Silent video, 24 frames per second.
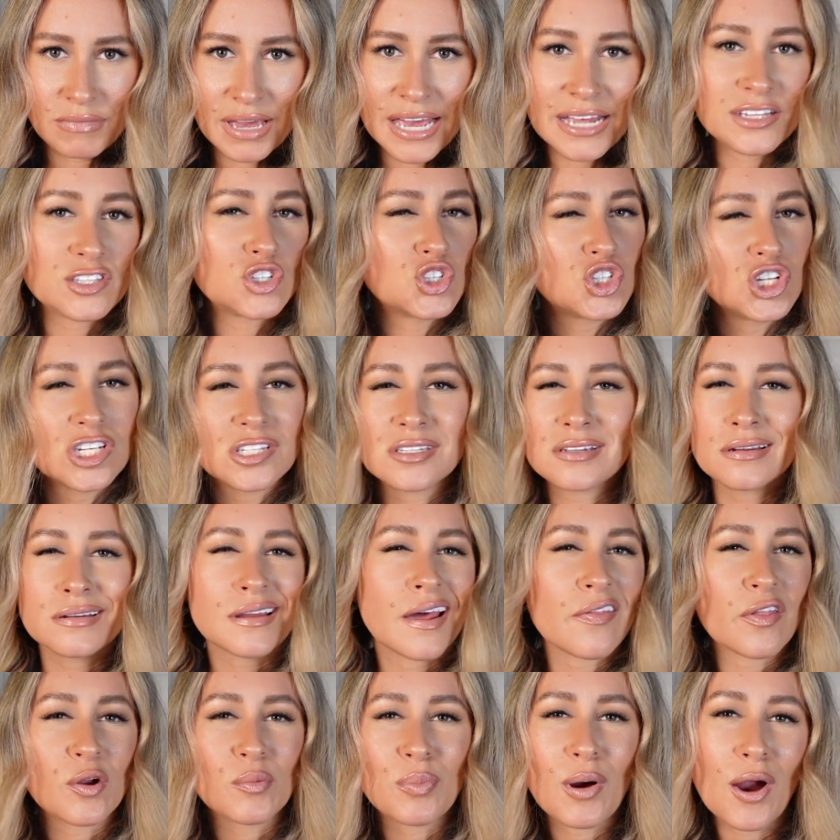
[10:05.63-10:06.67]
It's just
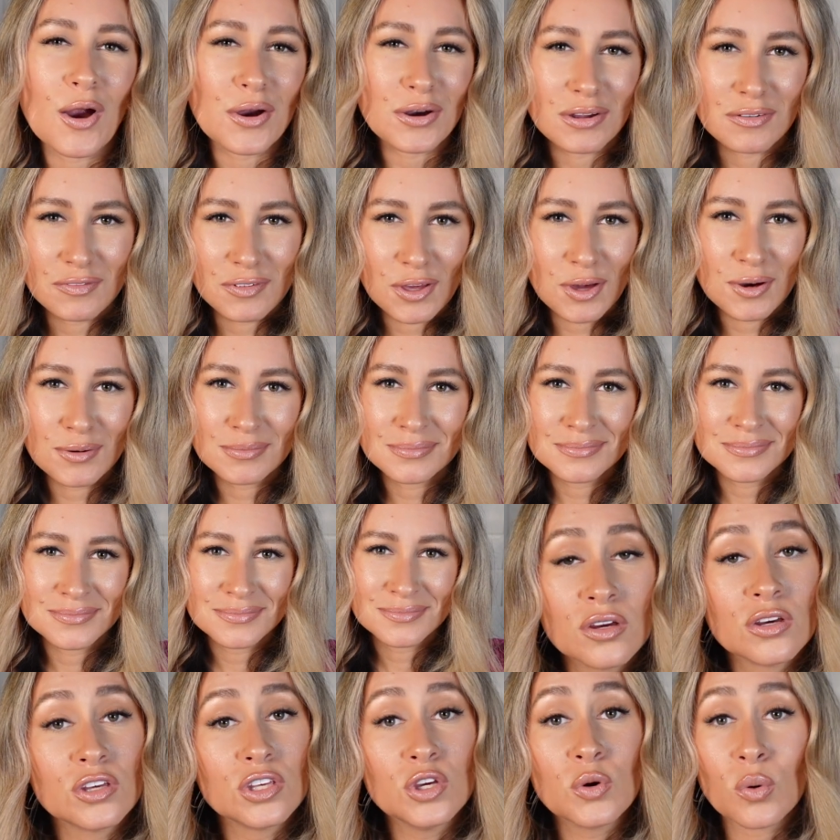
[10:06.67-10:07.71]
another part of you.
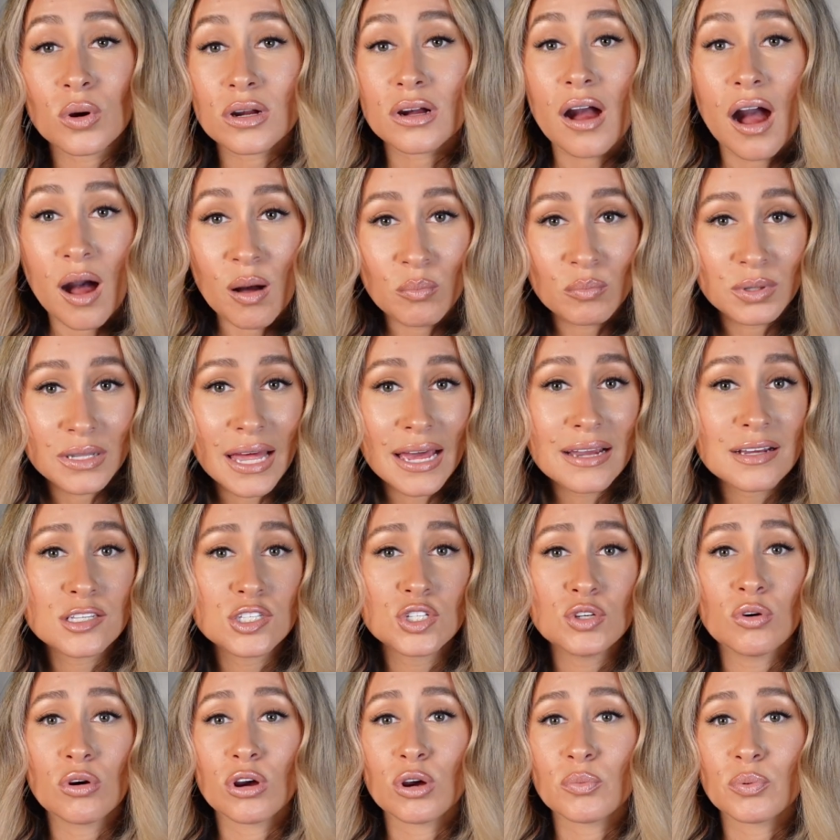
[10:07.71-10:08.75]
You are
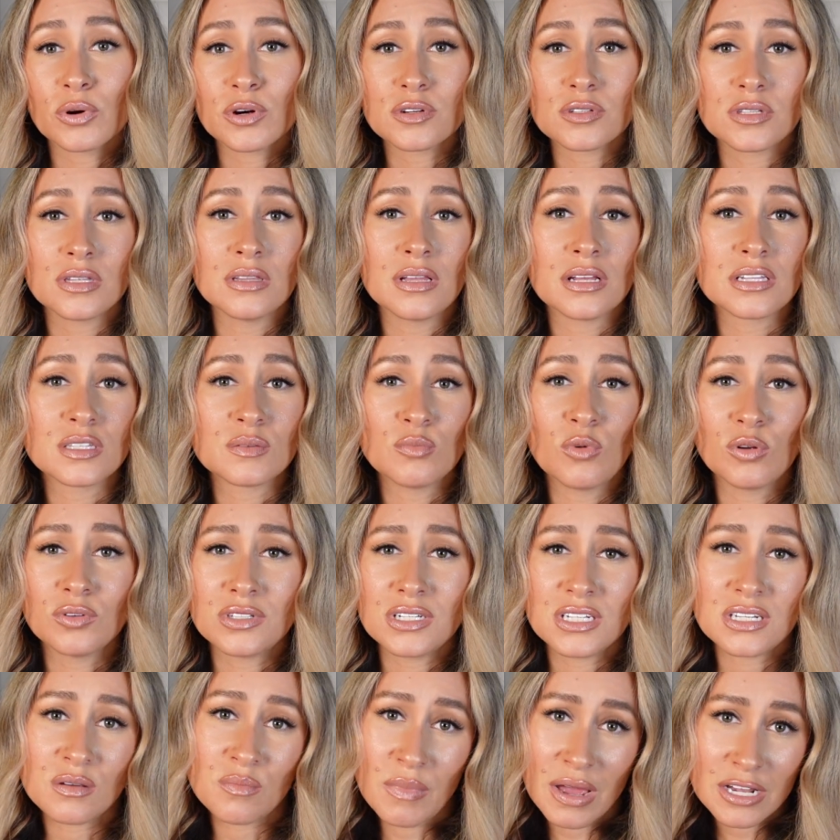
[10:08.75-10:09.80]
complex, you are a person that's
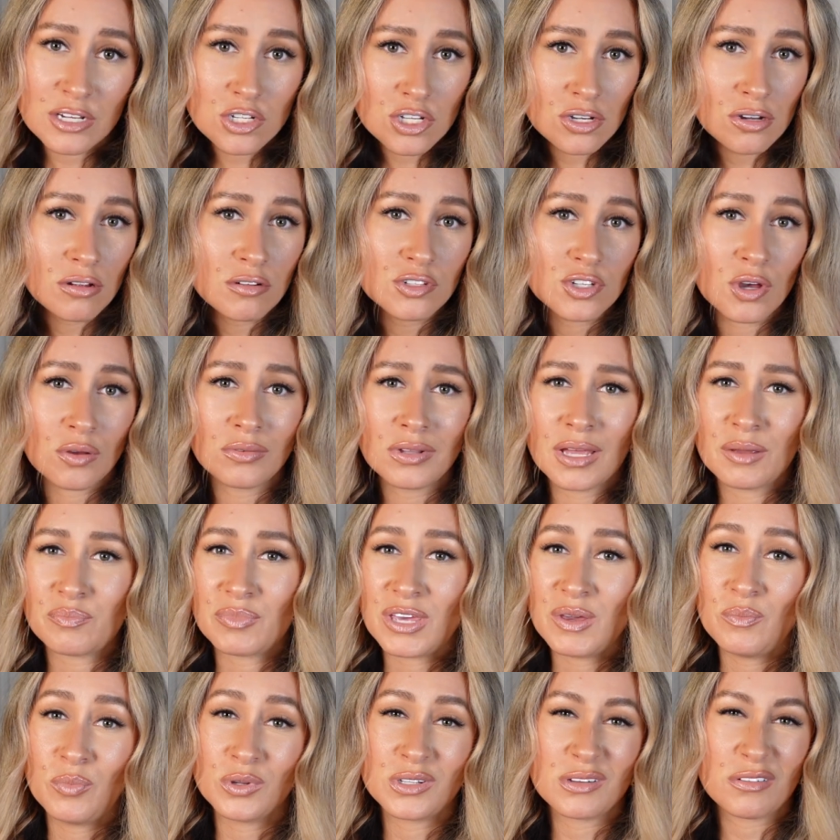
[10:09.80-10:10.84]
multidimensional. Don't let
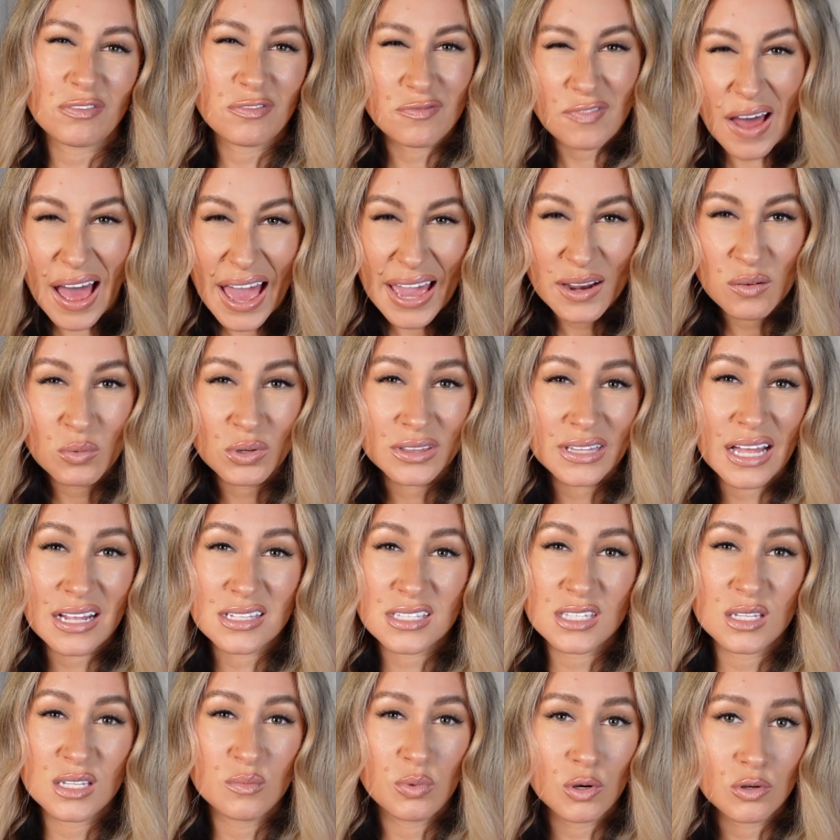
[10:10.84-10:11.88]
people define what
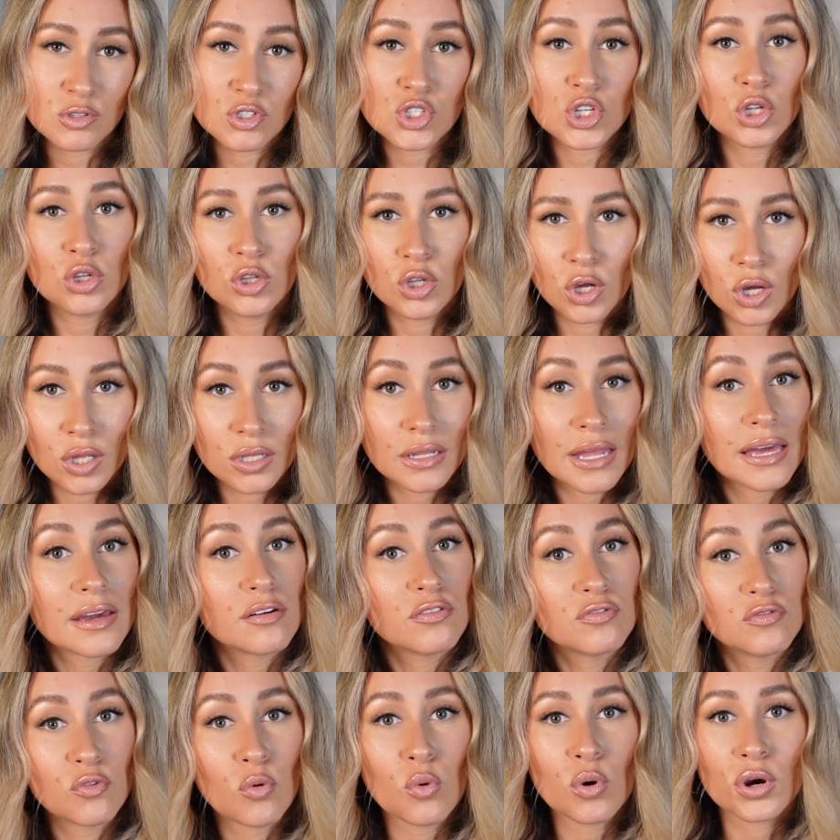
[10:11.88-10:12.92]
that's supposed to look like
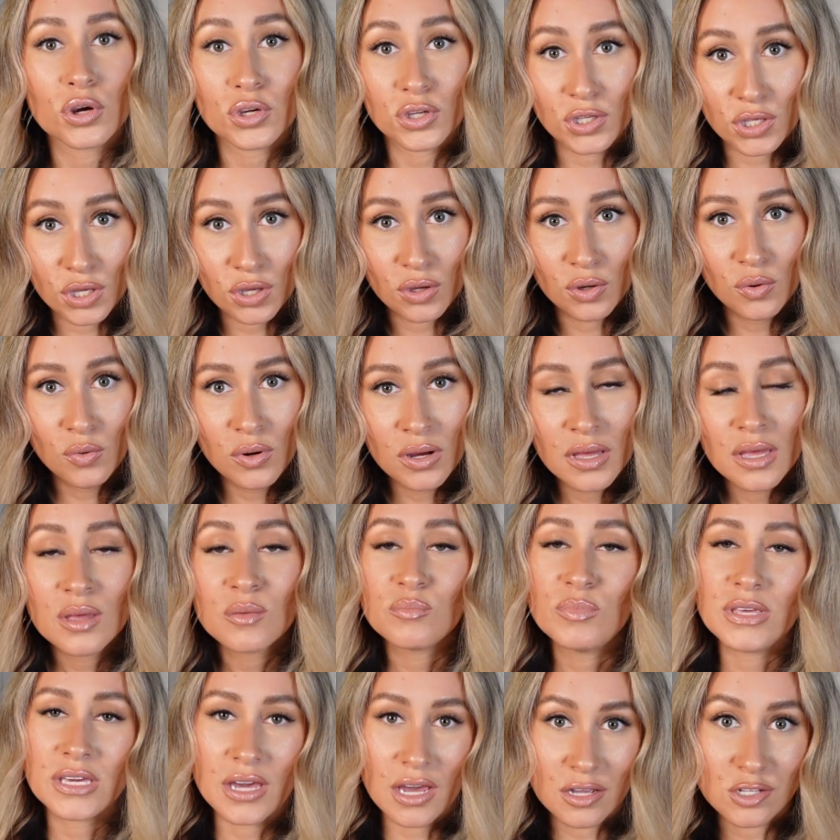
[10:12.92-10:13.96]
for you
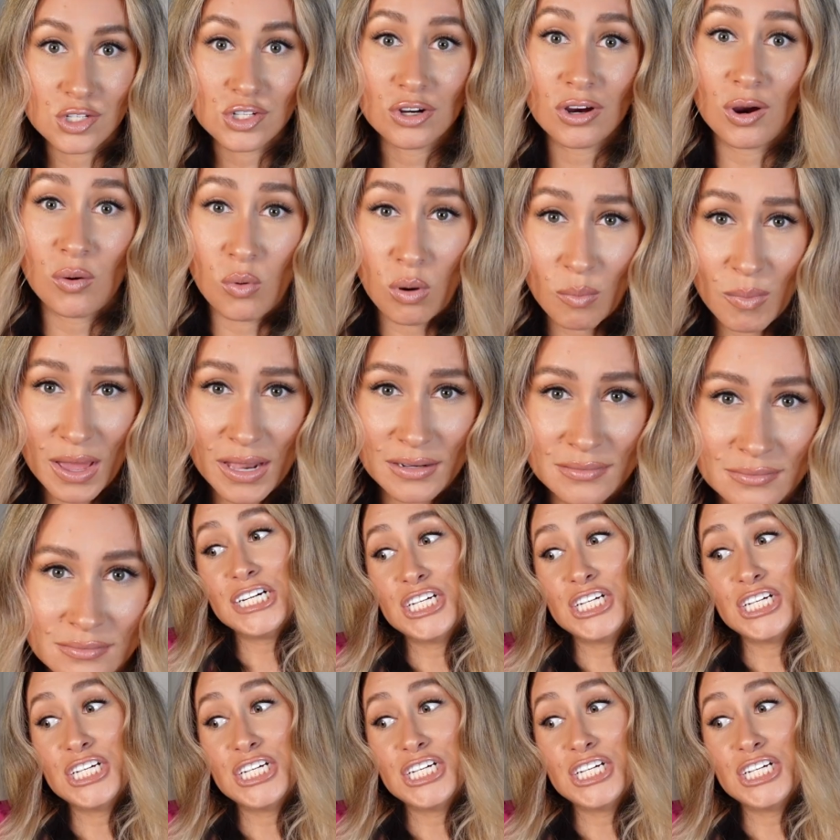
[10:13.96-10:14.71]
because you're a woman.